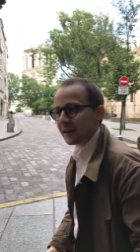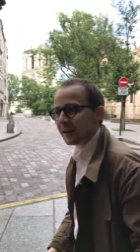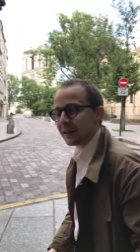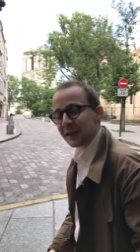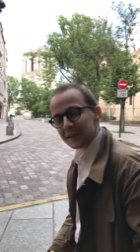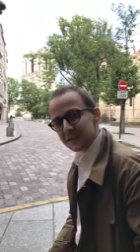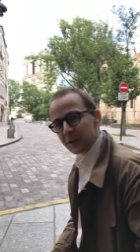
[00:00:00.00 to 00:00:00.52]

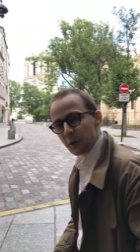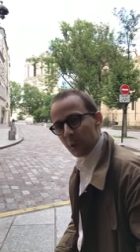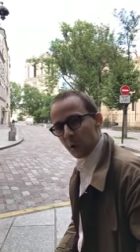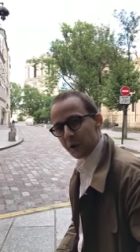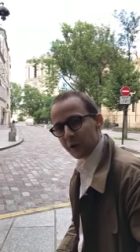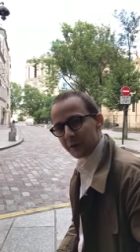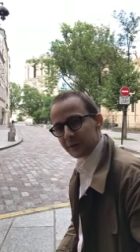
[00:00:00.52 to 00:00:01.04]
Latin
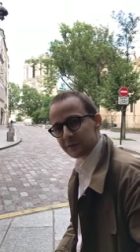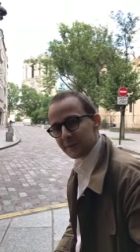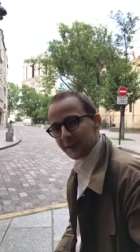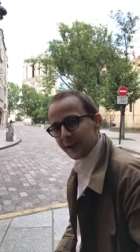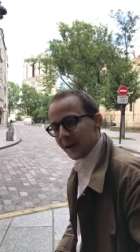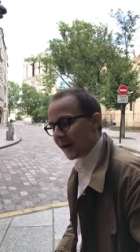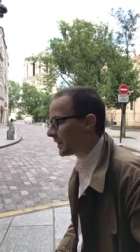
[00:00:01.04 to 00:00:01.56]
Quarter.
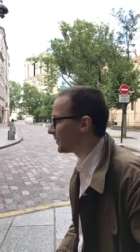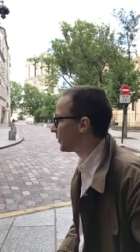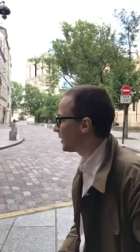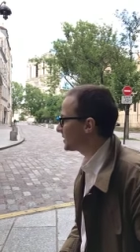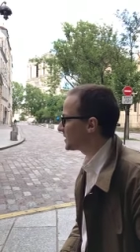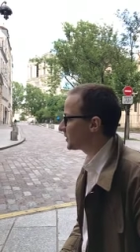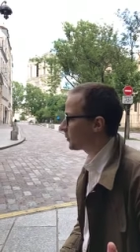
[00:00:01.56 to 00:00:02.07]
And the
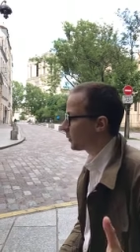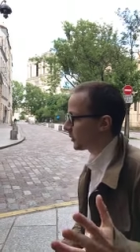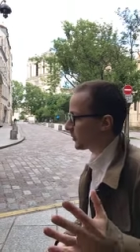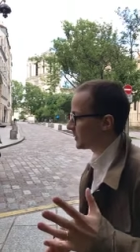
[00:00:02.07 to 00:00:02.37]
Latin Quarter